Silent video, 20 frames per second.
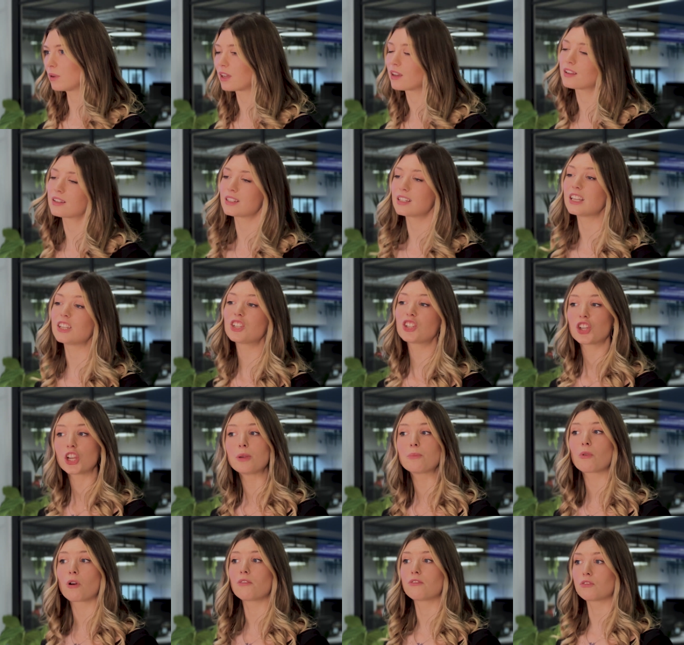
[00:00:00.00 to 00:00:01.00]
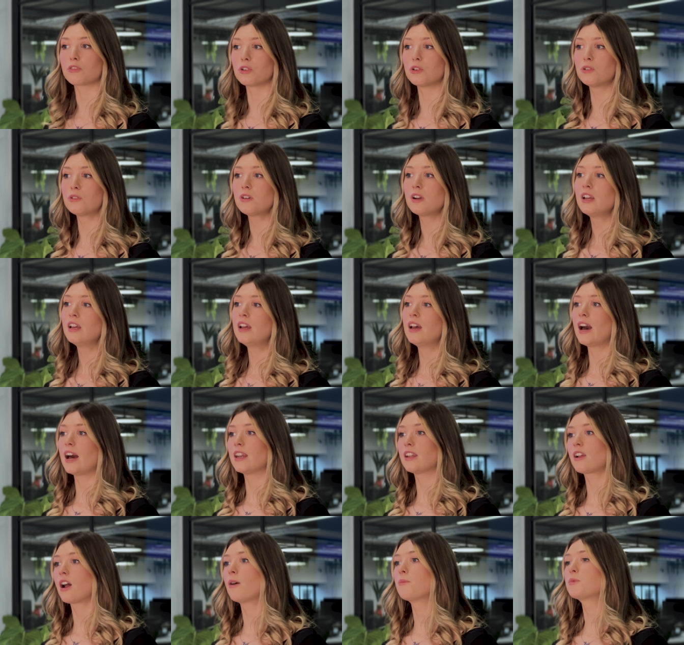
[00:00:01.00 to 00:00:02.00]
because it's cheaper overall
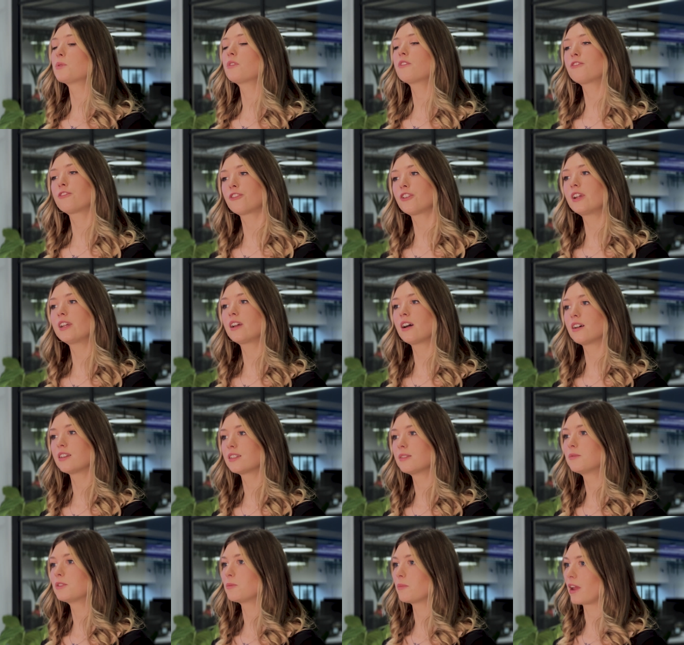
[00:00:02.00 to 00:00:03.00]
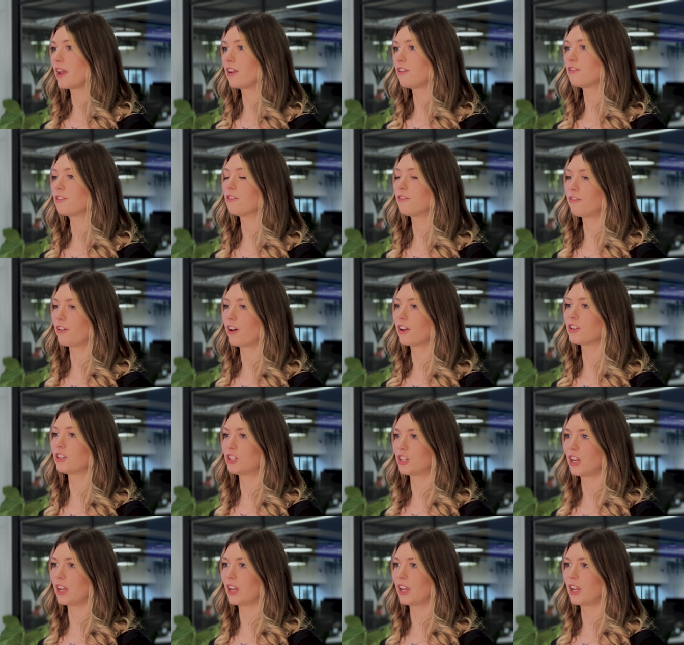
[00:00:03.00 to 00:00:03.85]
and it comes with a free custom domain for the first